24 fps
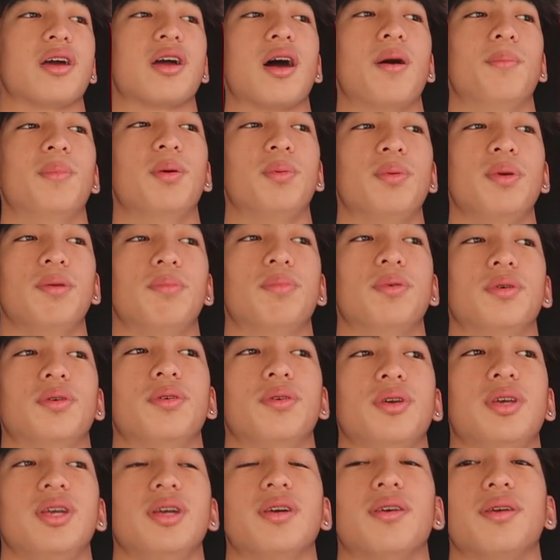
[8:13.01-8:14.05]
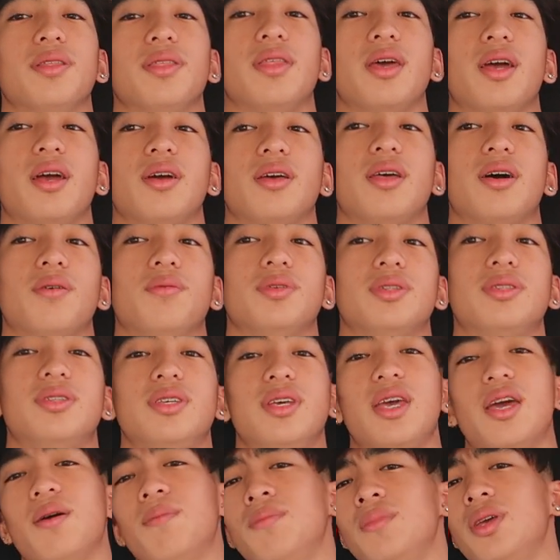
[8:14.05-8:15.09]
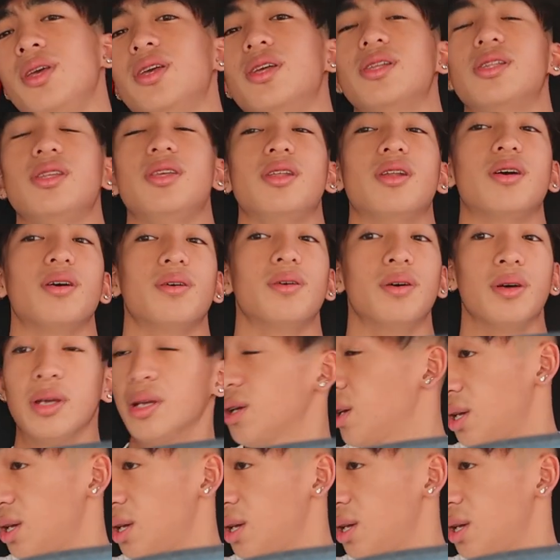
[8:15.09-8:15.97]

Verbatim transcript: a couple people here and there that would DM me and you know